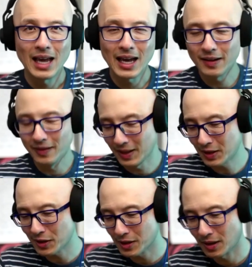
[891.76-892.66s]
And this
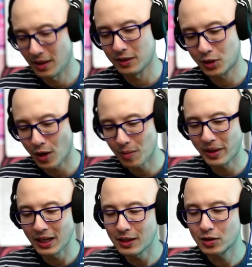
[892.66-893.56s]
is a term
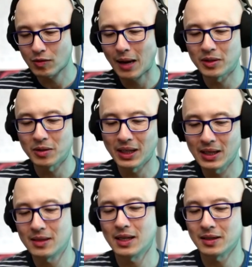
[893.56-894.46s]
that he described to me.
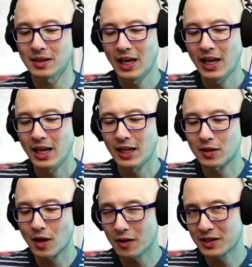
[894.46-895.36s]
He says it's
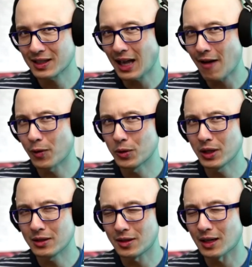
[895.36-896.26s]
called
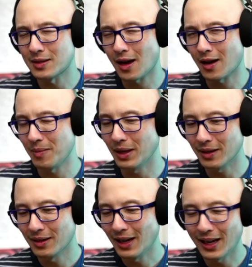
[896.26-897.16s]
scaffolding to autonomy.
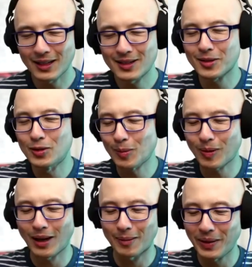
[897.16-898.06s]
And it's a
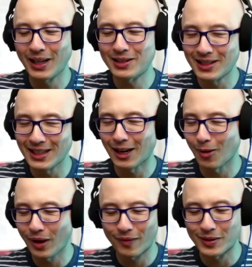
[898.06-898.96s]
super like PhD kind
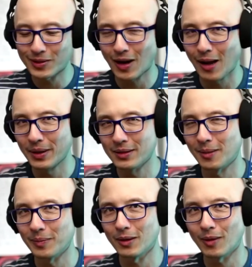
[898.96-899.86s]
of way of describing
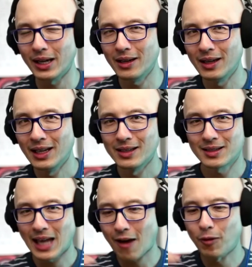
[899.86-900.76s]
something, right?
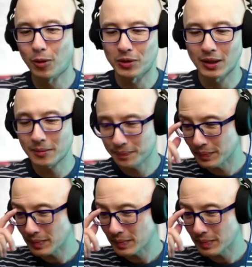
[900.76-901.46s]
Scaffolding,